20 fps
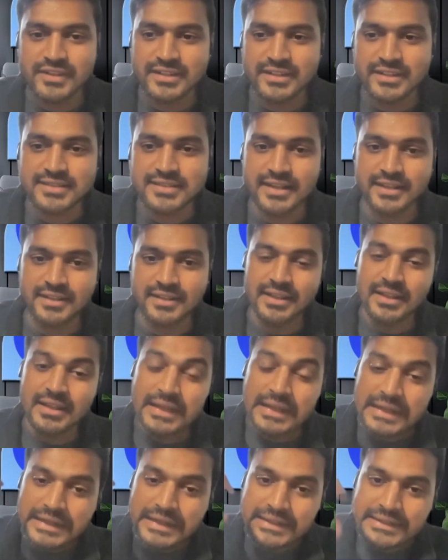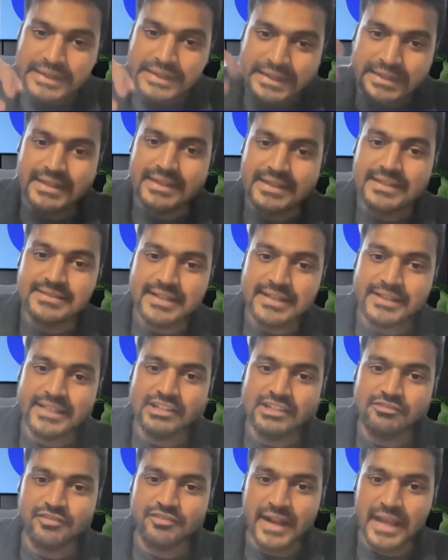of that is that data is
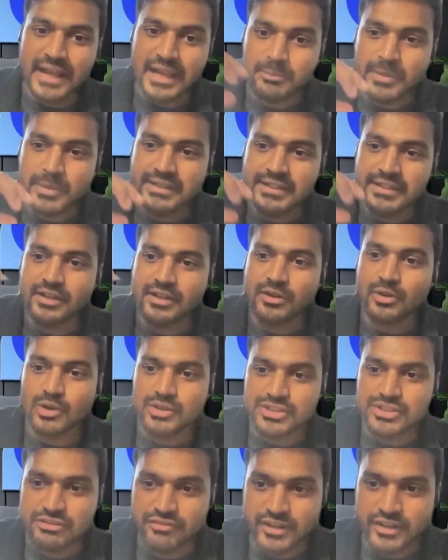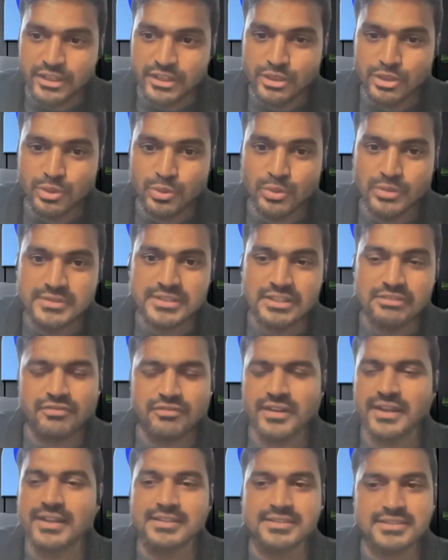getting fragmented across different tools, and
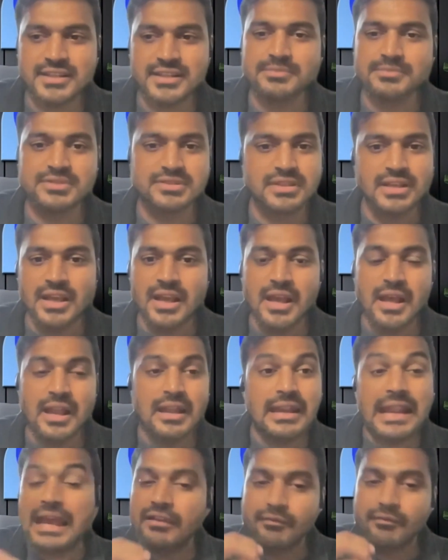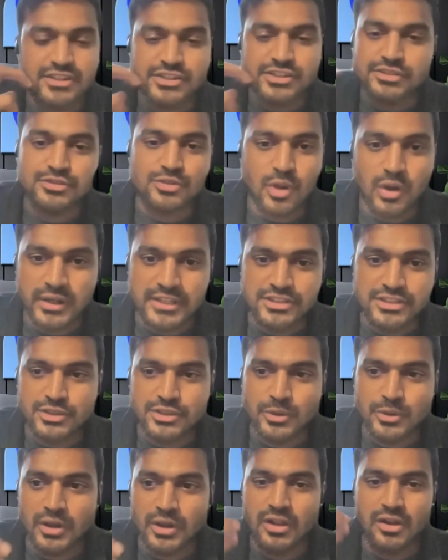finance teams language is not
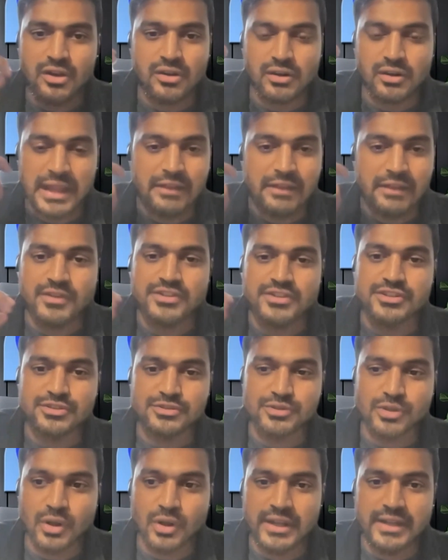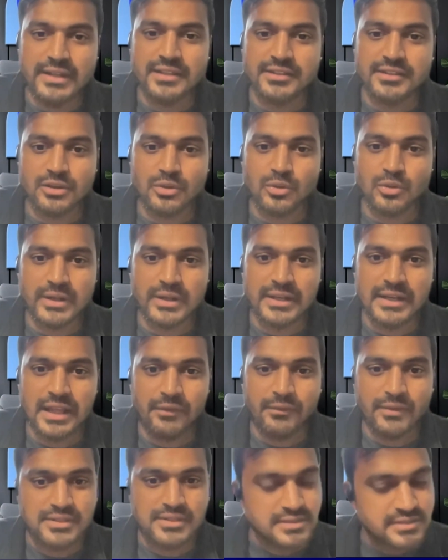SQL, or language is not any other coding
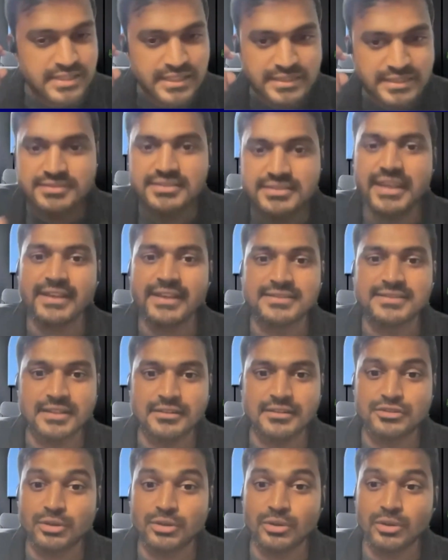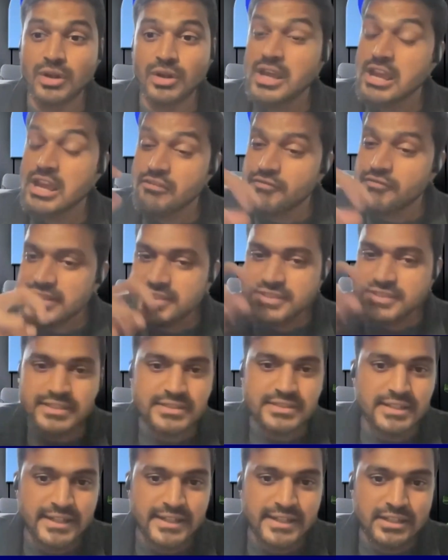language. It's just the Excel. So
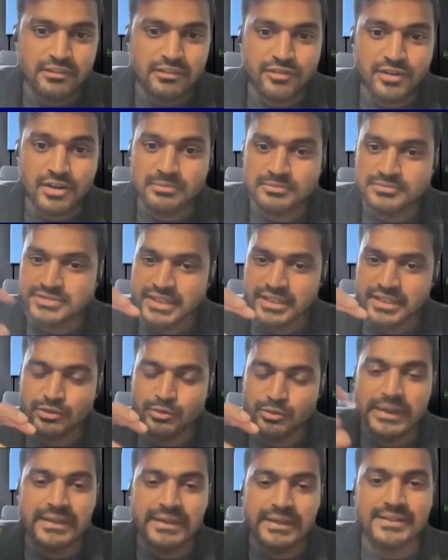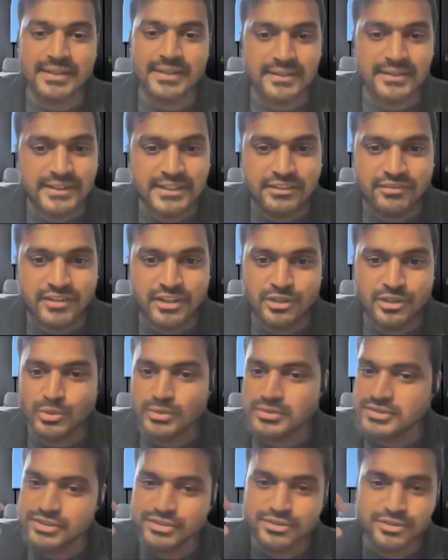fetching the data from say 20-30 different
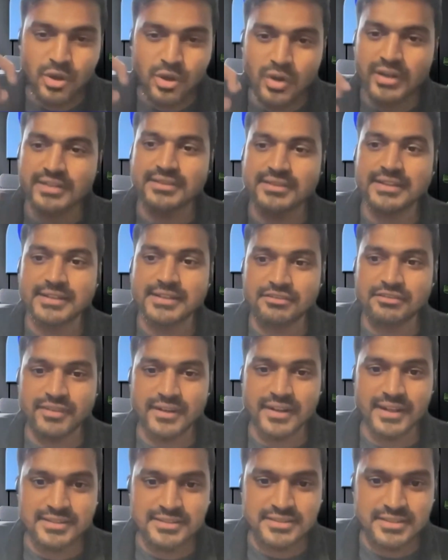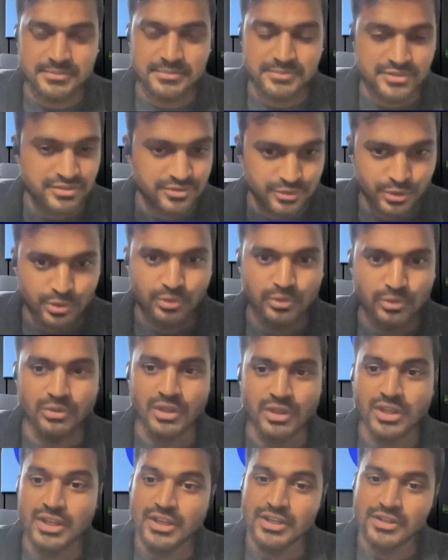tools is not a thing that finance teams do.
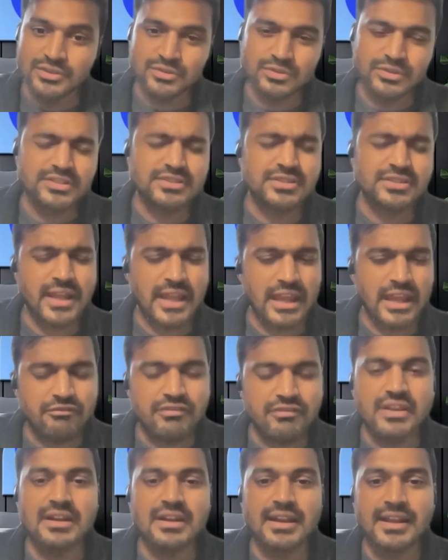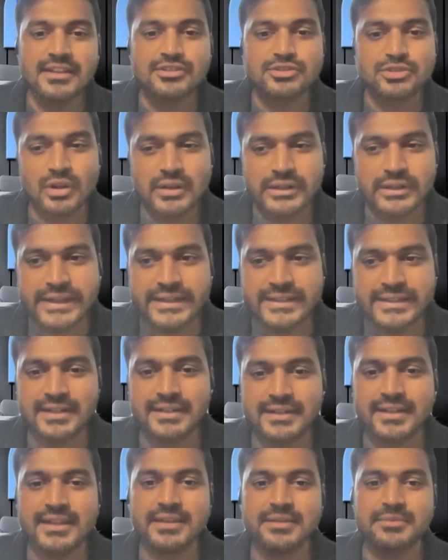So there's a heavy reliance on
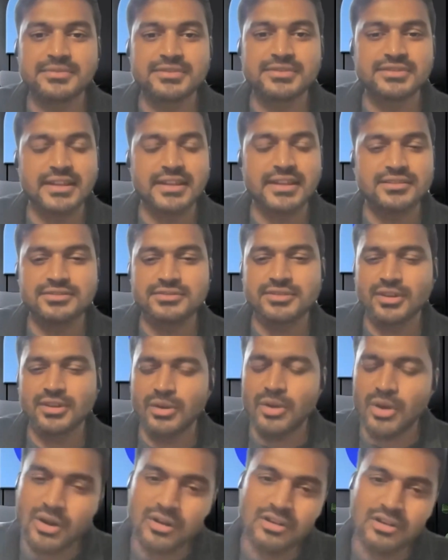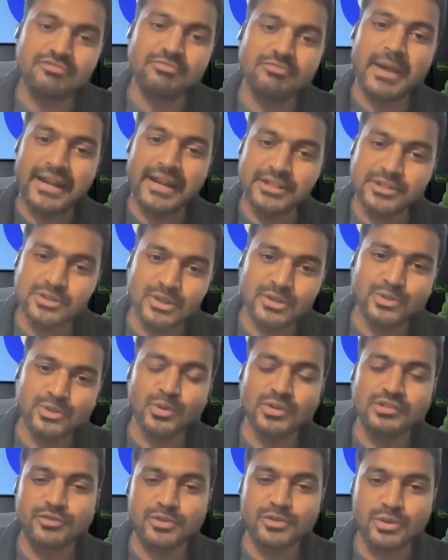data teams. There's a lot of manual
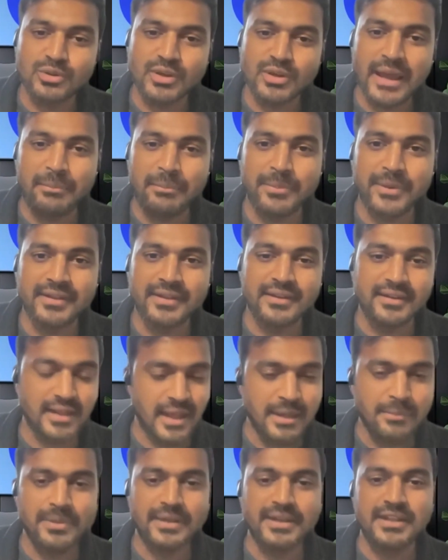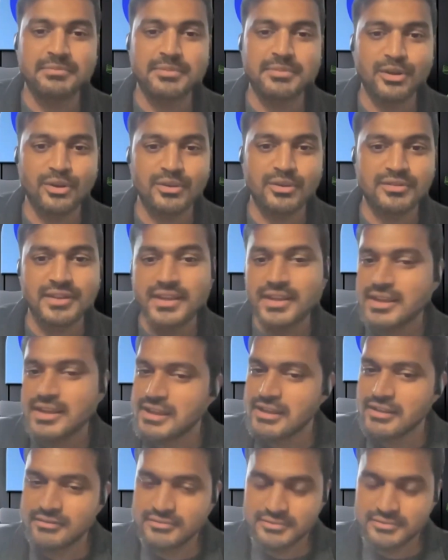to and fro happening because
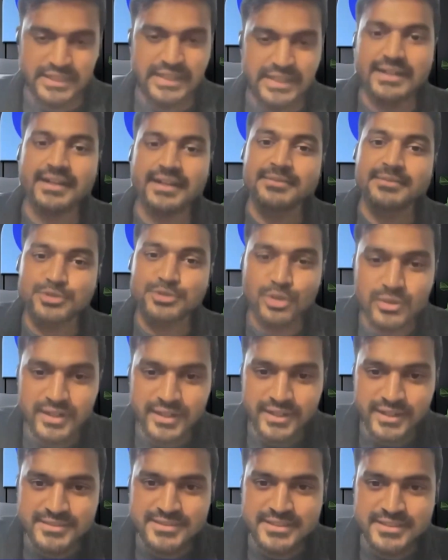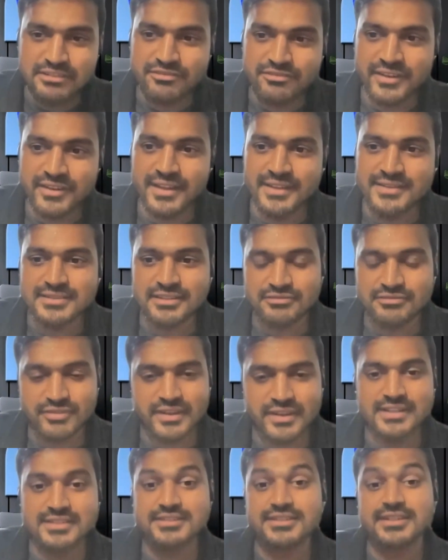data teams don't understand finance and
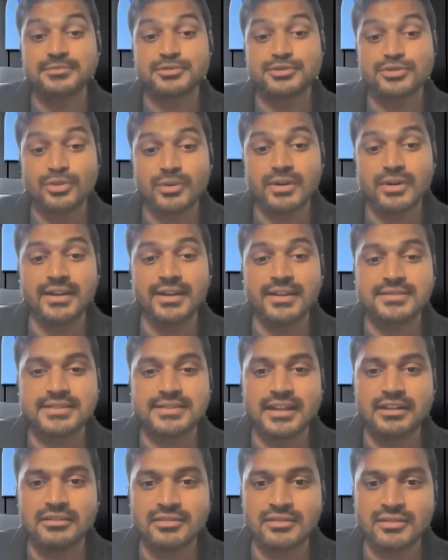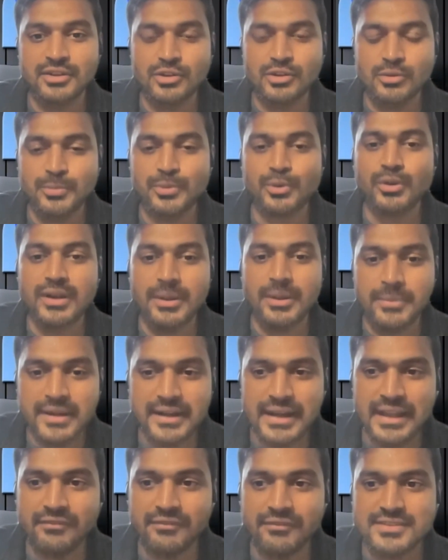finance teams don't understand programming
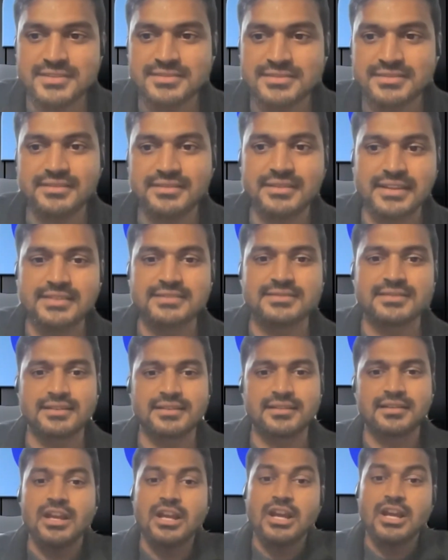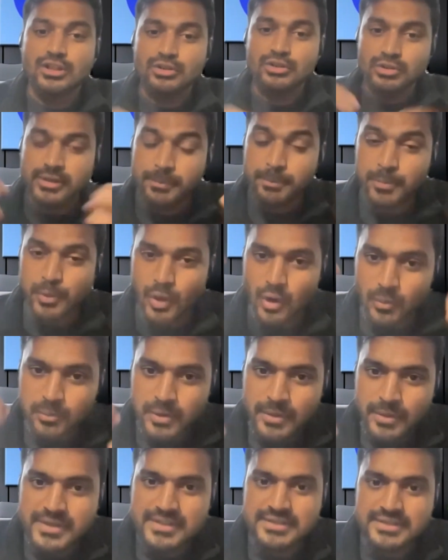languages and things like that. So the
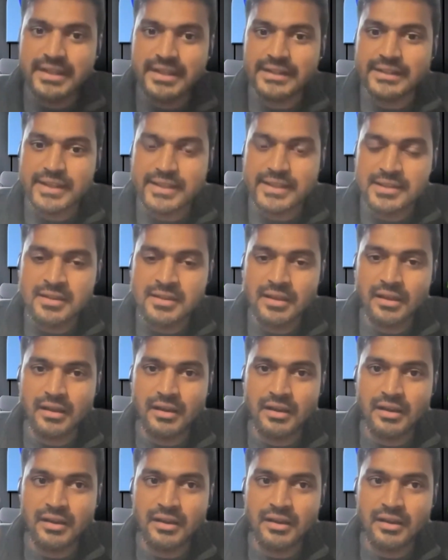problem is getting